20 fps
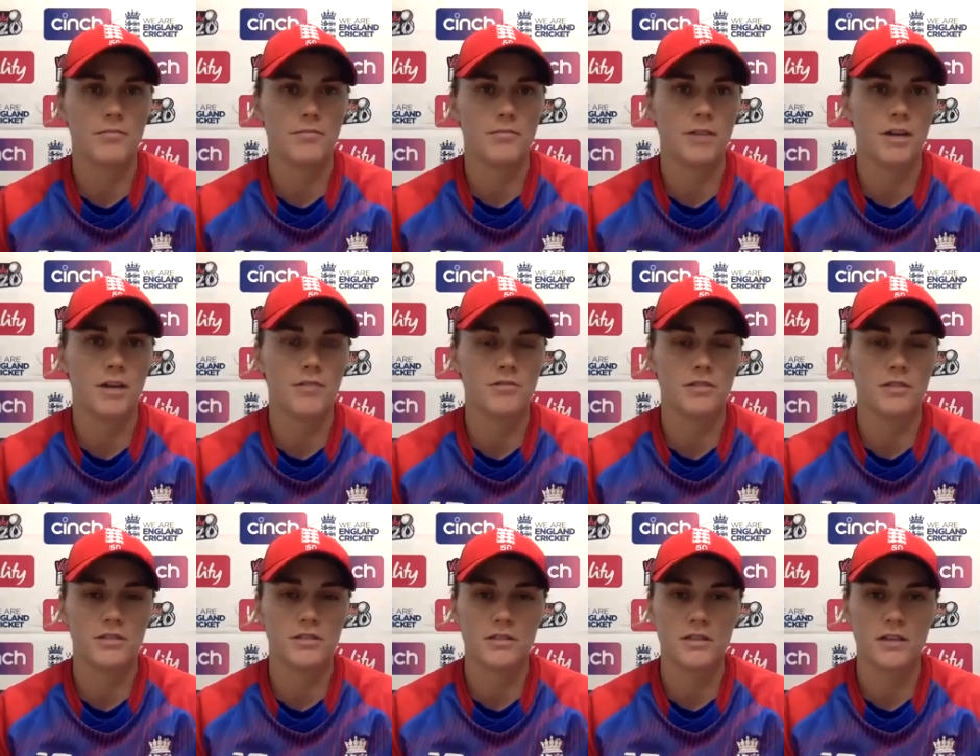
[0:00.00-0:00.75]

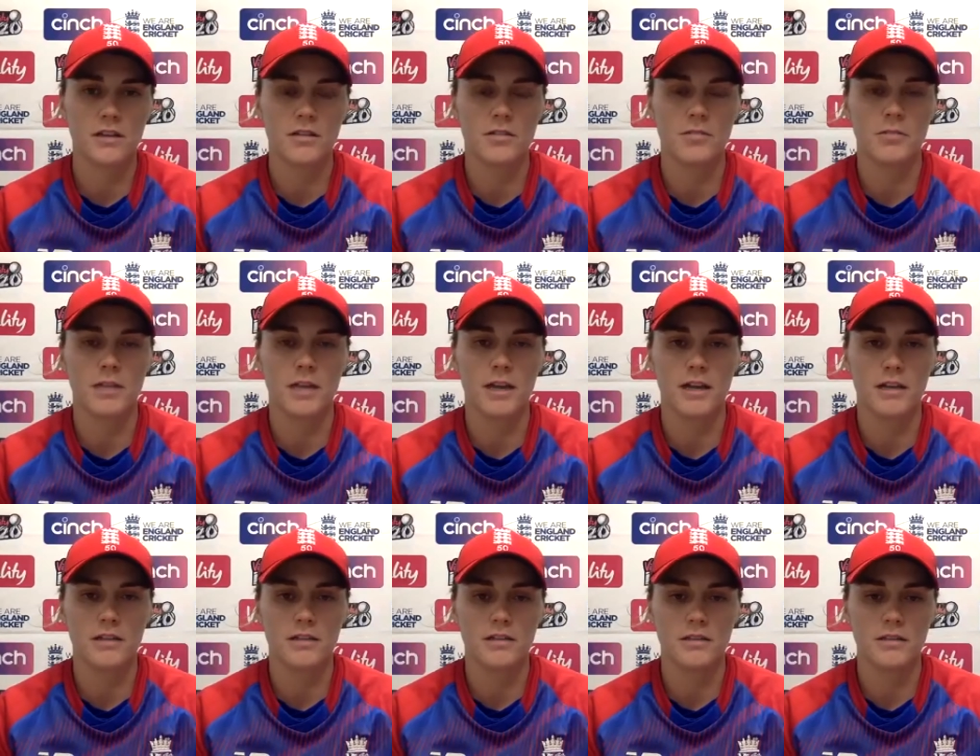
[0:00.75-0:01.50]
after the start that we
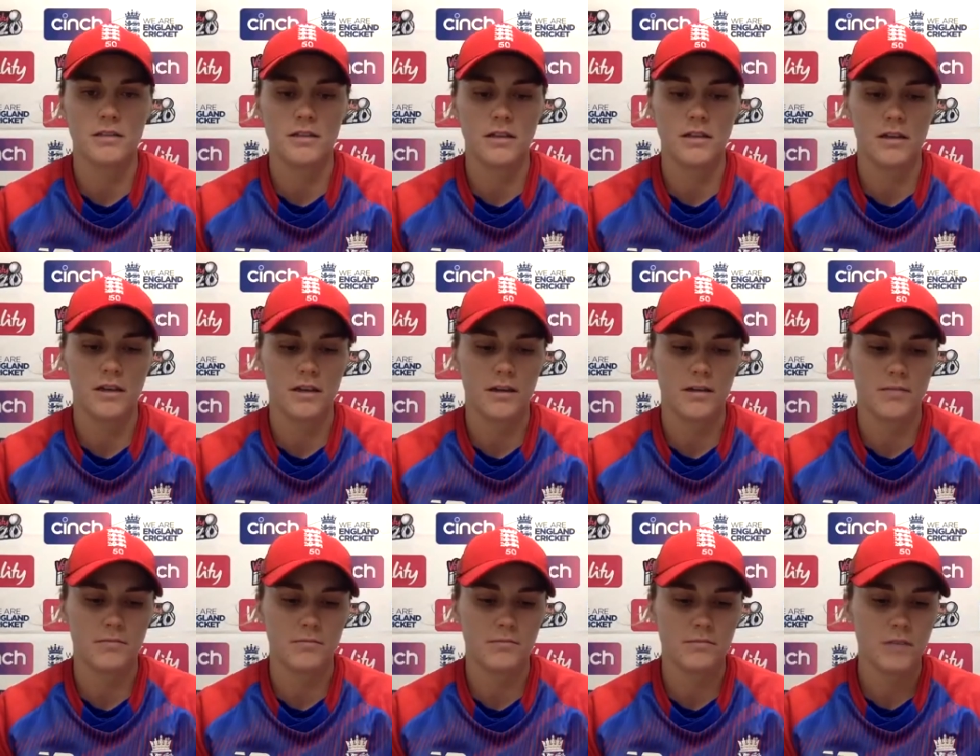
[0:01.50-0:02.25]
had.
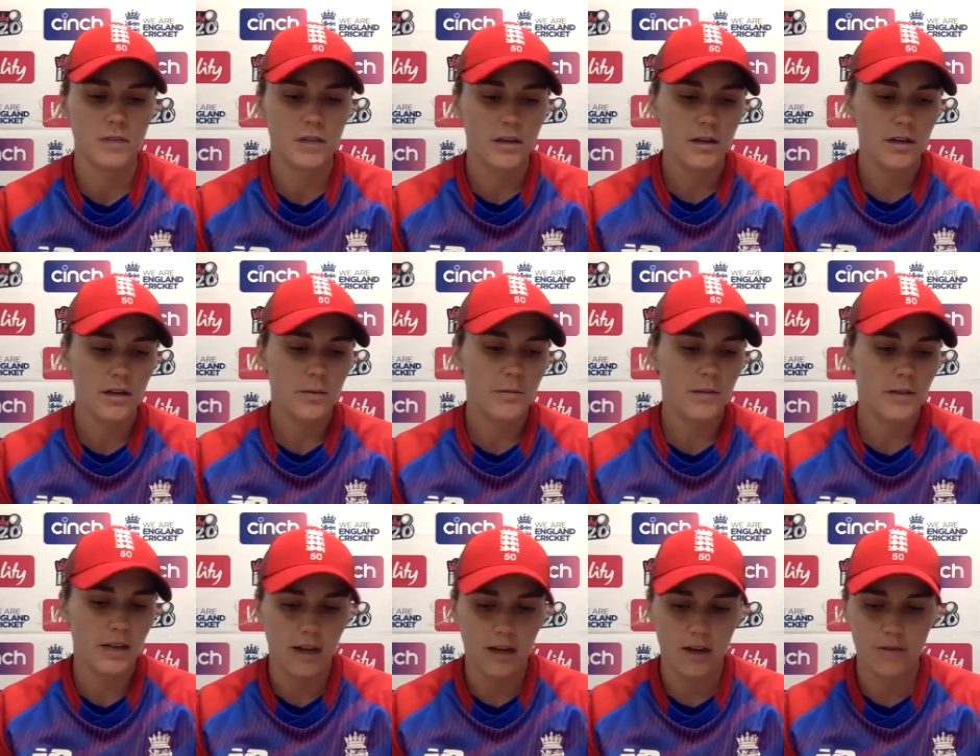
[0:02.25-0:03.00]

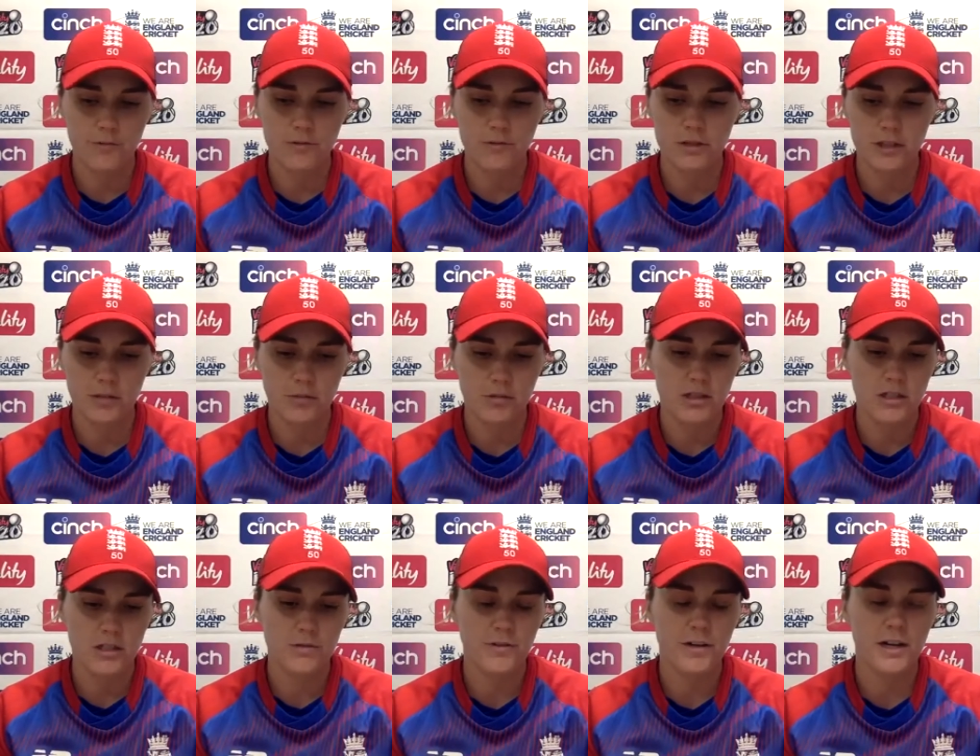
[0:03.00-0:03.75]
But yeah, unfortunately, we
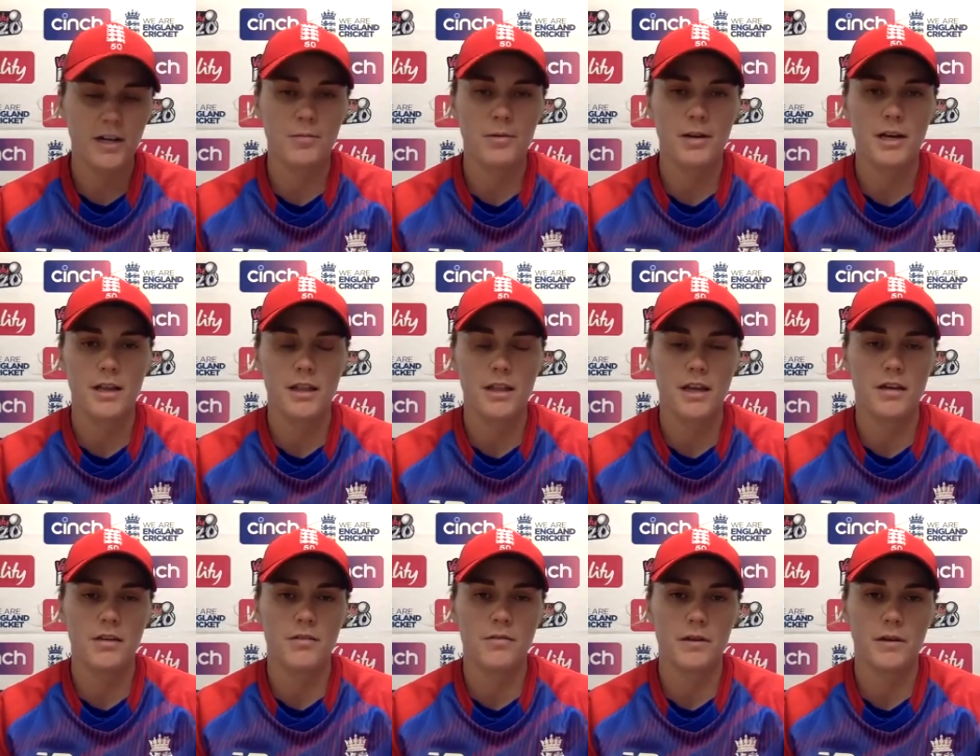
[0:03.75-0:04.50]
just fell away at the
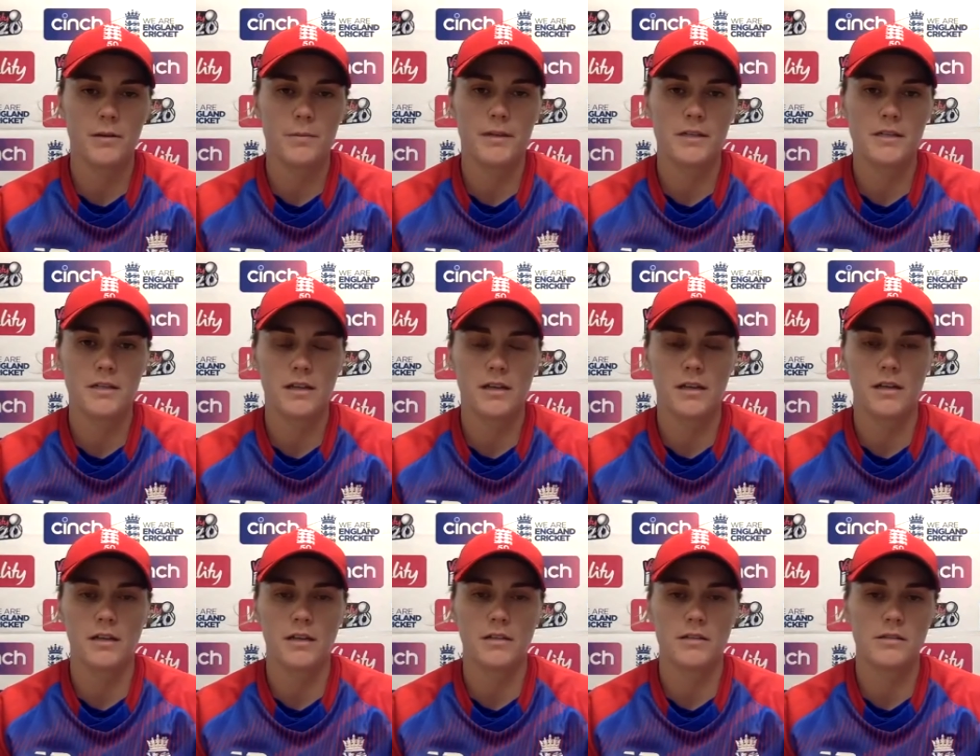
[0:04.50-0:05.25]
end of our batting
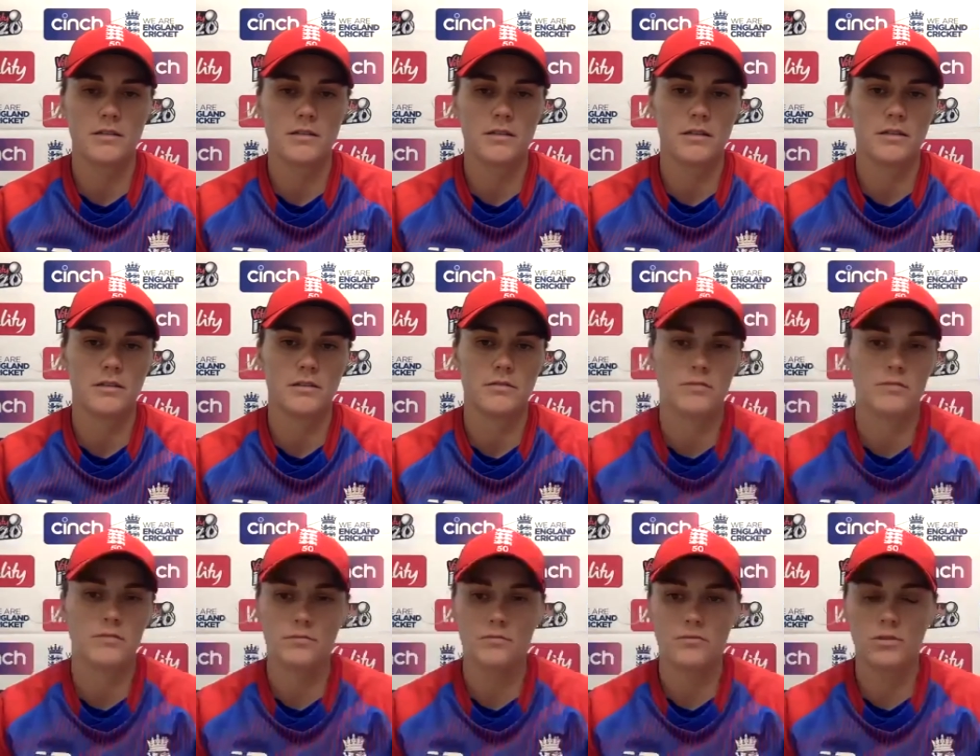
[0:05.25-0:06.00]
innings and
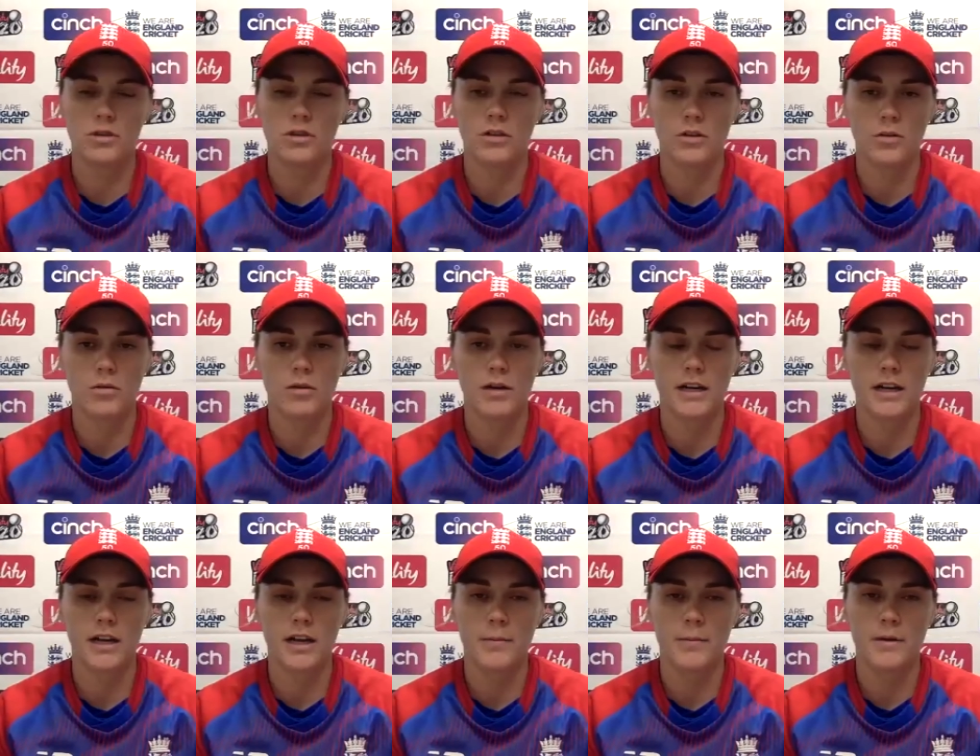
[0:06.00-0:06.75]
couldn't
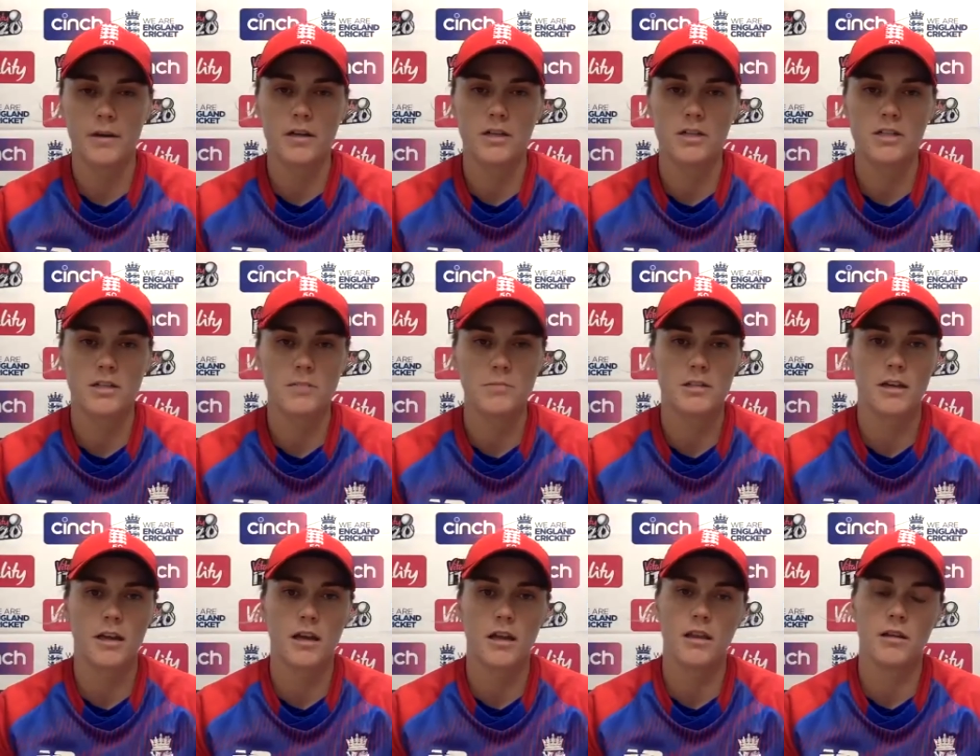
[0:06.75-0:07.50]
quite get a partnership
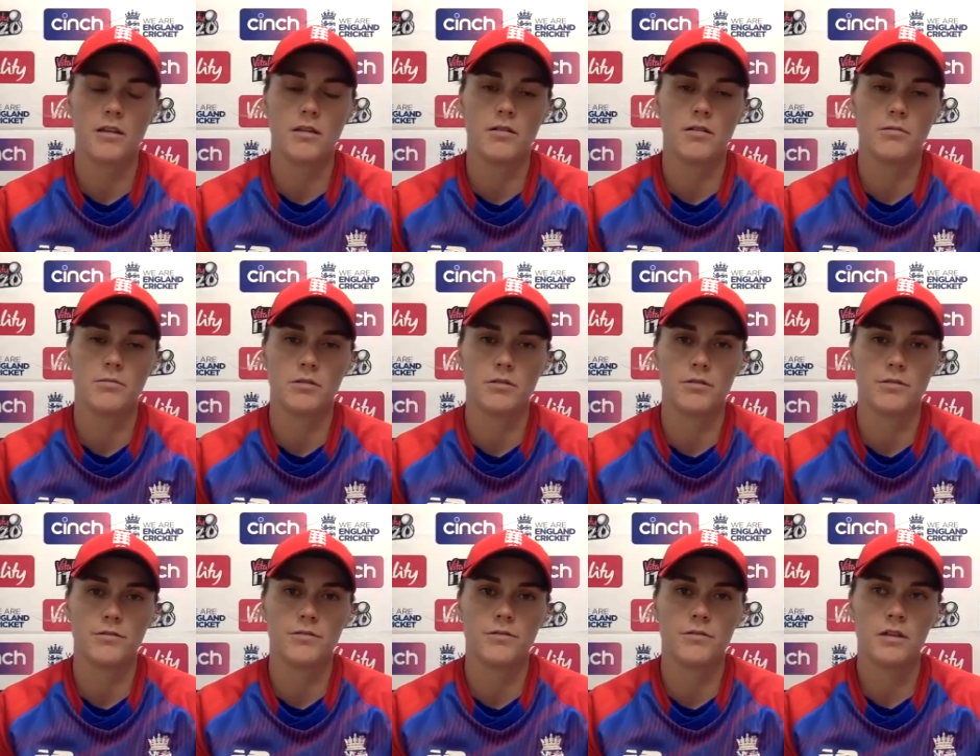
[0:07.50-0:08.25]
together that would
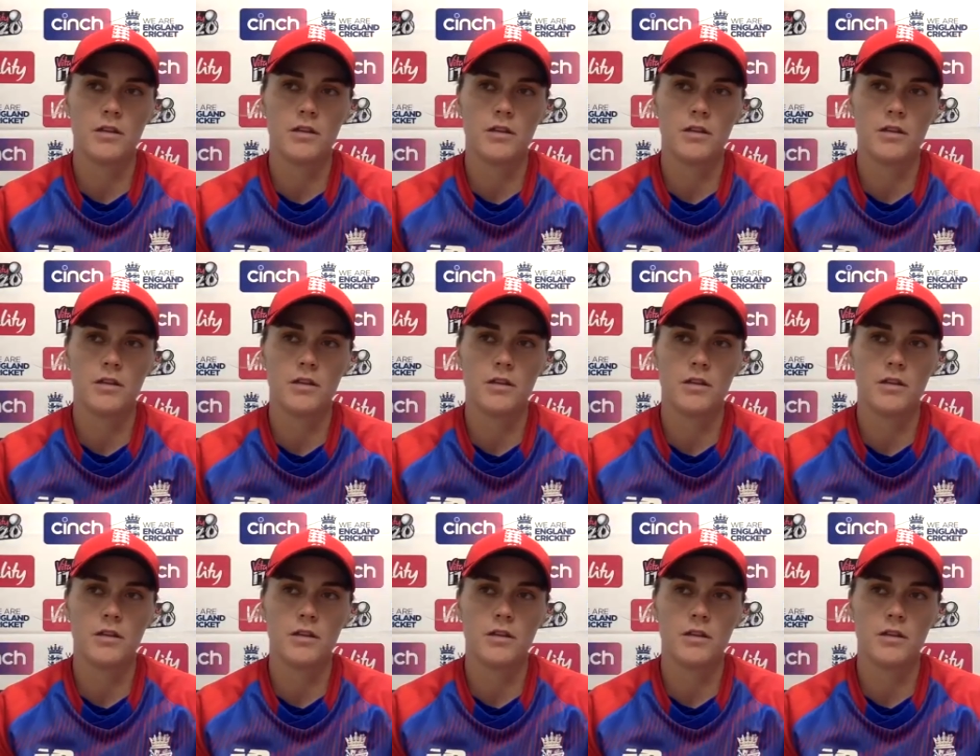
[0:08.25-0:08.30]
have